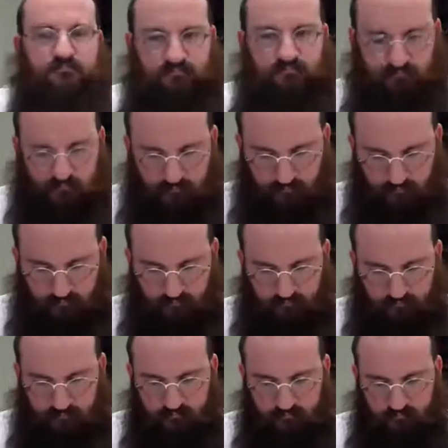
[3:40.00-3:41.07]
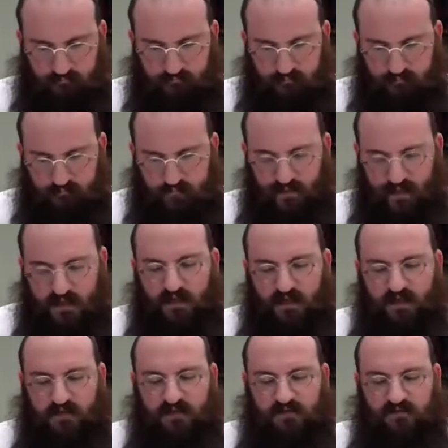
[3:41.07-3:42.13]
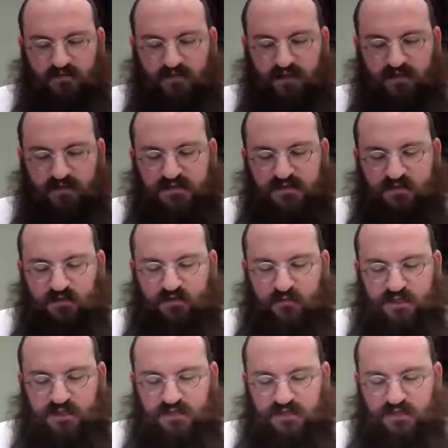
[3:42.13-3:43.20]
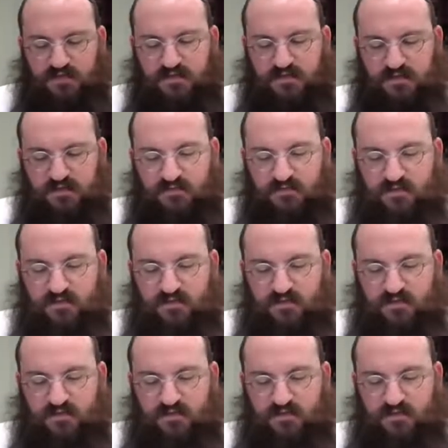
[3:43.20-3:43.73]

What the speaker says: The divine soul wishes